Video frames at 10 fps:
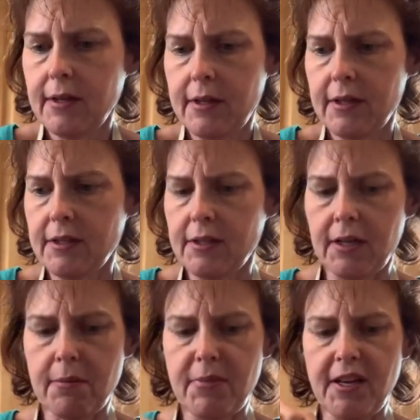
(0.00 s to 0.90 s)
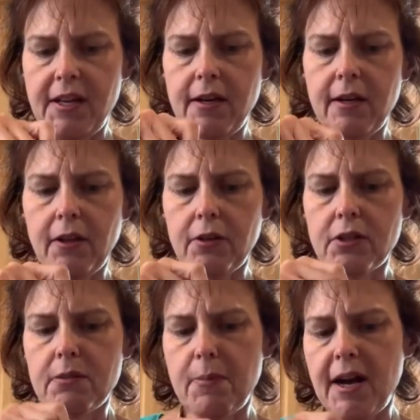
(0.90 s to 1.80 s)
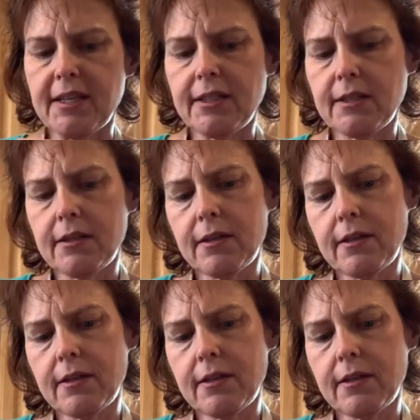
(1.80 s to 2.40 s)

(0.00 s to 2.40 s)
This is going to be a little spiced